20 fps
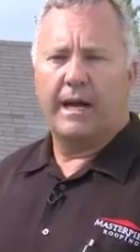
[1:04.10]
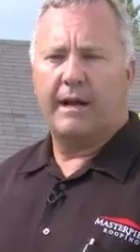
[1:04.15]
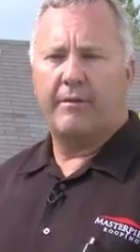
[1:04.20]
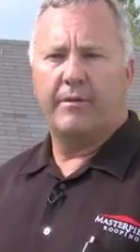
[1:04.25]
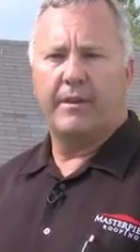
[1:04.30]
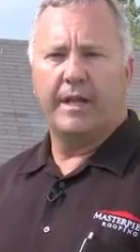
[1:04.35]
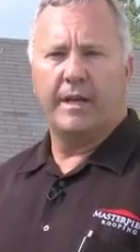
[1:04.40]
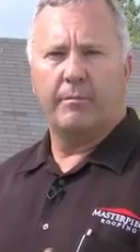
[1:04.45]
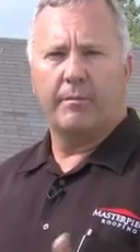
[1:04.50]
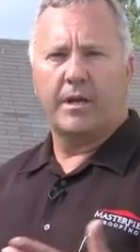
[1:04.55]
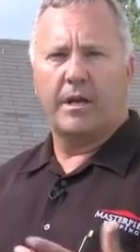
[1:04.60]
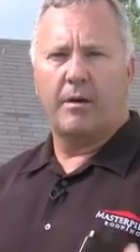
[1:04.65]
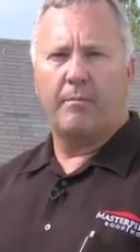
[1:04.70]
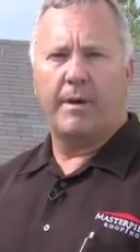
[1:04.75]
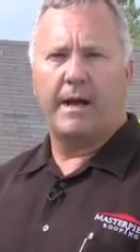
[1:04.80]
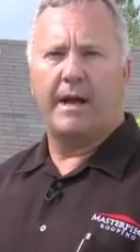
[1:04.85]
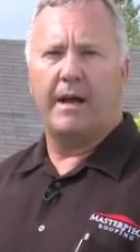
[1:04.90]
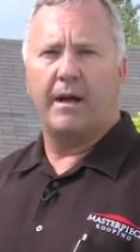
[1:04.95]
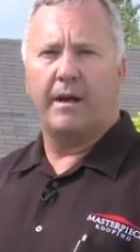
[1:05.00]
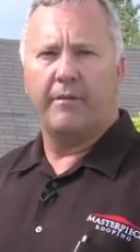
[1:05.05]
having them
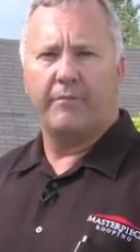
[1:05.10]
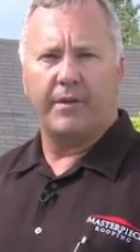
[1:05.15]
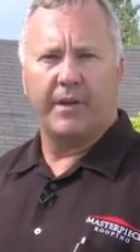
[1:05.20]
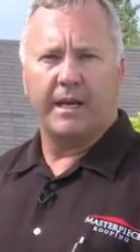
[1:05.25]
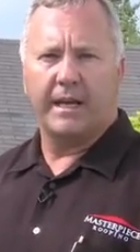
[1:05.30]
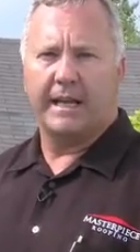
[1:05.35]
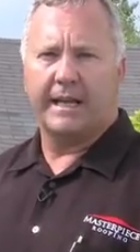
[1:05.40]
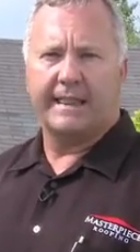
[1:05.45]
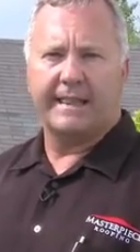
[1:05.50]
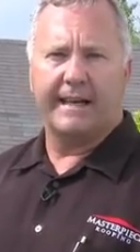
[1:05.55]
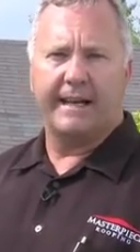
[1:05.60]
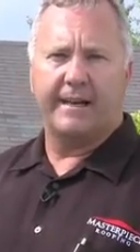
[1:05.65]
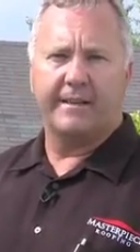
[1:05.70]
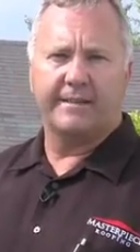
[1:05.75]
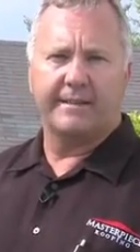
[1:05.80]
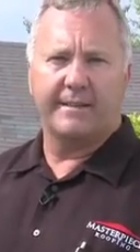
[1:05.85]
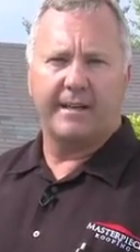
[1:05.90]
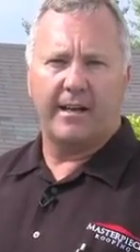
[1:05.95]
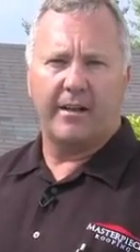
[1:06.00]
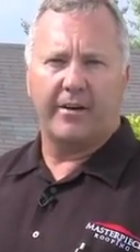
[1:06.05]
come out. If you got a
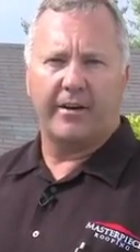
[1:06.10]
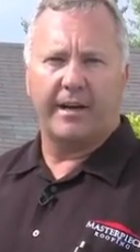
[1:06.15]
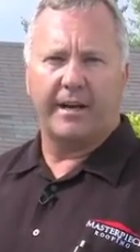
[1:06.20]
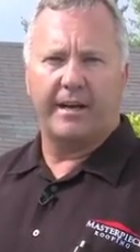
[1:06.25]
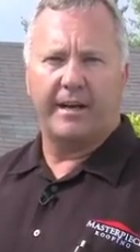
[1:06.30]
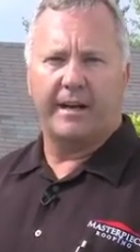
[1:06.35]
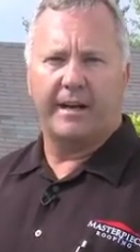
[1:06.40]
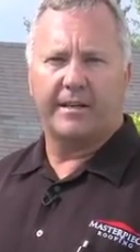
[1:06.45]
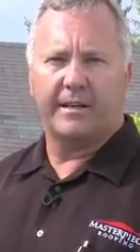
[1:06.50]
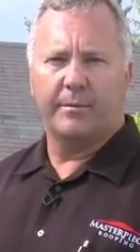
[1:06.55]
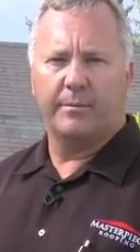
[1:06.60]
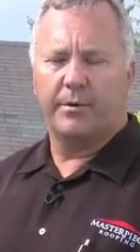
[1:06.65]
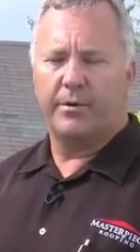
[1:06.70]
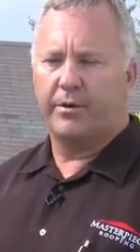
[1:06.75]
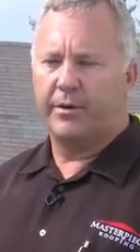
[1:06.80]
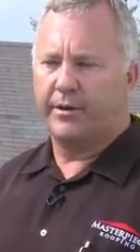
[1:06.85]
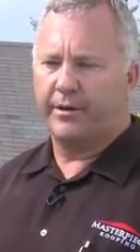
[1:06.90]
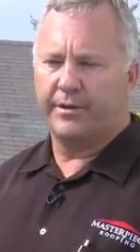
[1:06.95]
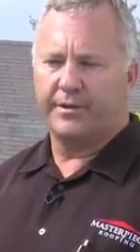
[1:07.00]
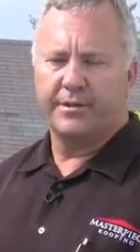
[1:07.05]
$1,000
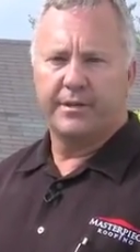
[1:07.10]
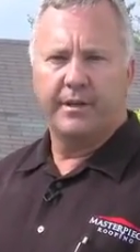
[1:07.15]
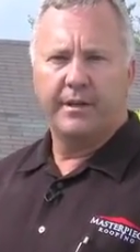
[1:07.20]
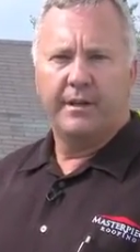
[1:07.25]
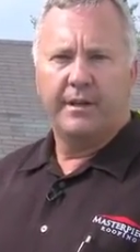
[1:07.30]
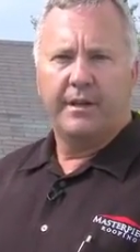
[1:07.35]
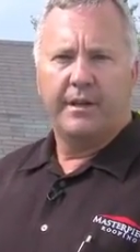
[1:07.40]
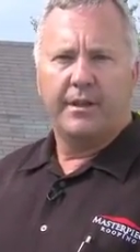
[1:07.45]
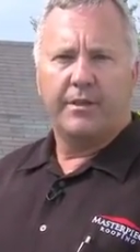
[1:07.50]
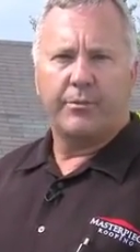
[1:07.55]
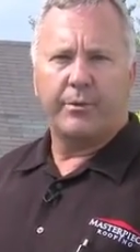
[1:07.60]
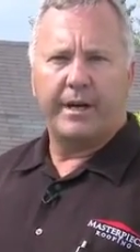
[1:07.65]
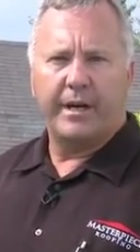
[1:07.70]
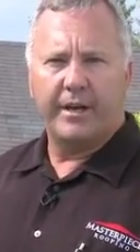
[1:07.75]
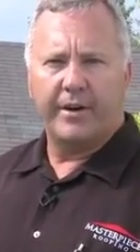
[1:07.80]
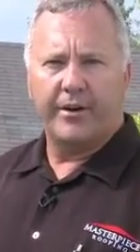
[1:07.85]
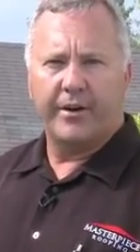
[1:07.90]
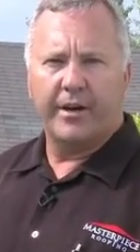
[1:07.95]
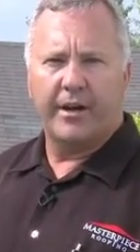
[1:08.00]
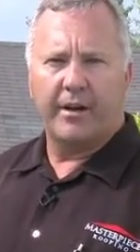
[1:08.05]
deductible and there's
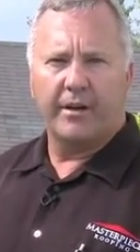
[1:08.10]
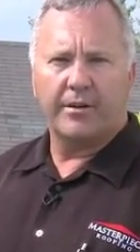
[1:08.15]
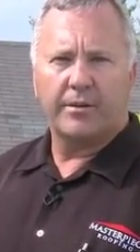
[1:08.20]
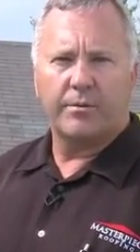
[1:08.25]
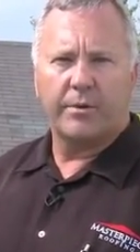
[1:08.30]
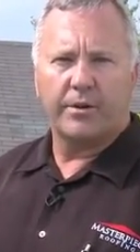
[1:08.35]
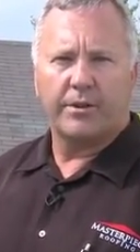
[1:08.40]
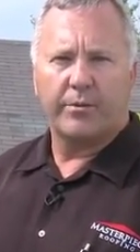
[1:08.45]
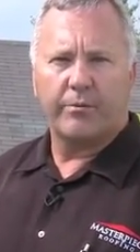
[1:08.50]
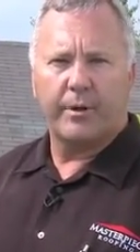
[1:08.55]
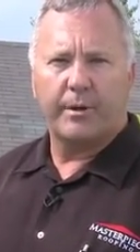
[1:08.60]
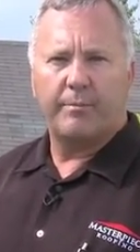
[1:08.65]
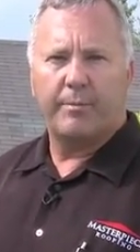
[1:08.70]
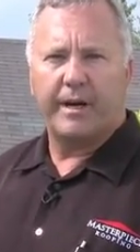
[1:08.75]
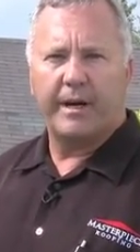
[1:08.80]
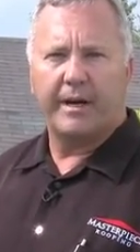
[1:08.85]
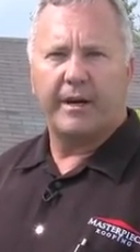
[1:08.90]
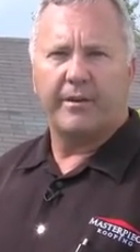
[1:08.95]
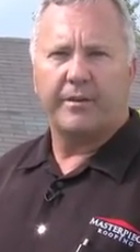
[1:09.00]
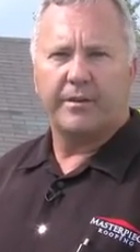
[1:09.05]
$300 worth of
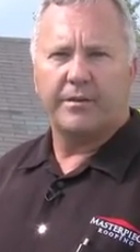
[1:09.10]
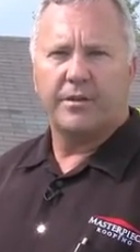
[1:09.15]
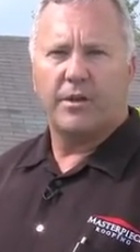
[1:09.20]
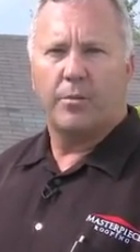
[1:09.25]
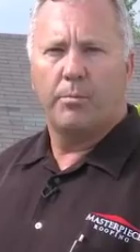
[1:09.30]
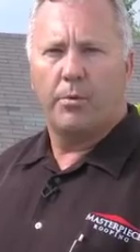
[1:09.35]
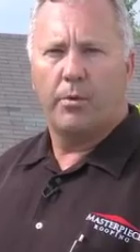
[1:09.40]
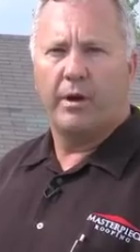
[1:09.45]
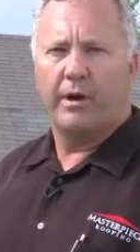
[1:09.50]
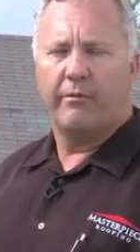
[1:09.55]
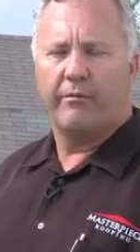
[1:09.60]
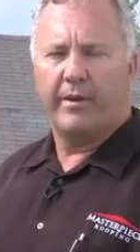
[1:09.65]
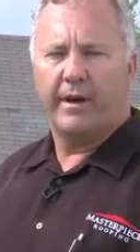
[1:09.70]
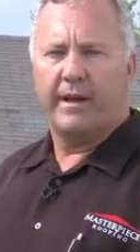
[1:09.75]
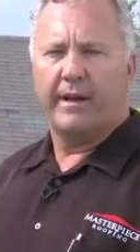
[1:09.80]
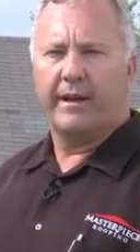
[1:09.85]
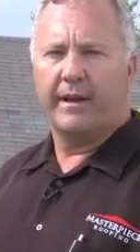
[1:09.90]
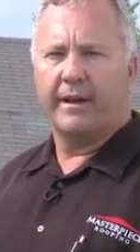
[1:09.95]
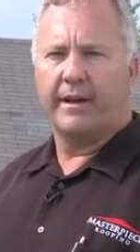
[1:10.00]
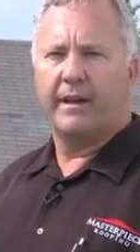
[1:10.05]
repair, there's no point in
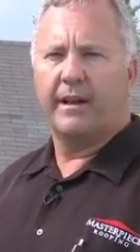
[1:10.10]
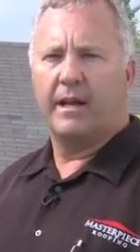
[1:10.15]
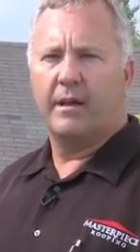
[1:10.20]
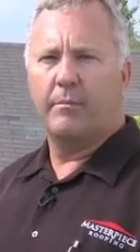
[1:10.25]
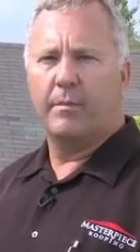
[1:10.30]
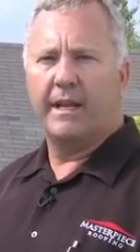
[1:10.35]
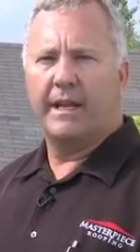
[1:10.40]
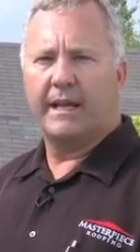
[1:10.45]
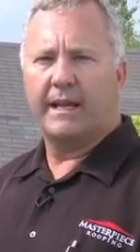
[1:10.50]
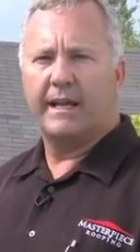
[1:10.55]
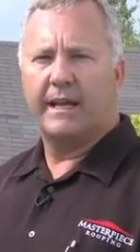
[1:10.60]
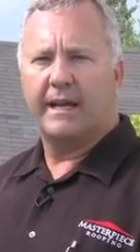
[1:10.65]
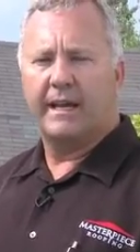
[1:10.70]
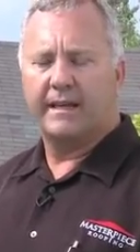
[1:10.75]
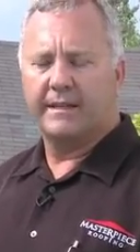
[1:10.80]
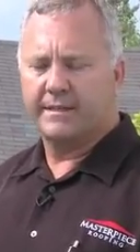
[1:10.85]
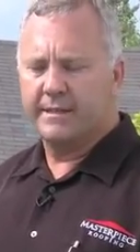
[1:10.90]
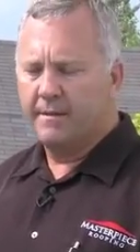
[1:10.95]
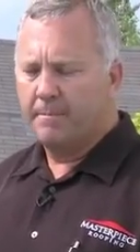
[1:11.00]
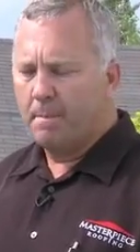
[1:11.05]
filing a claim in that
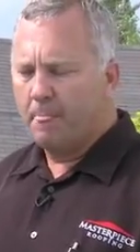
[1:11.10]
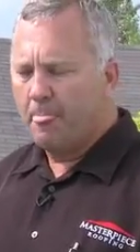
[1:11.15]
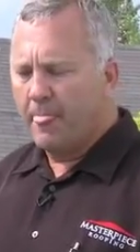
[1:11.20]
case.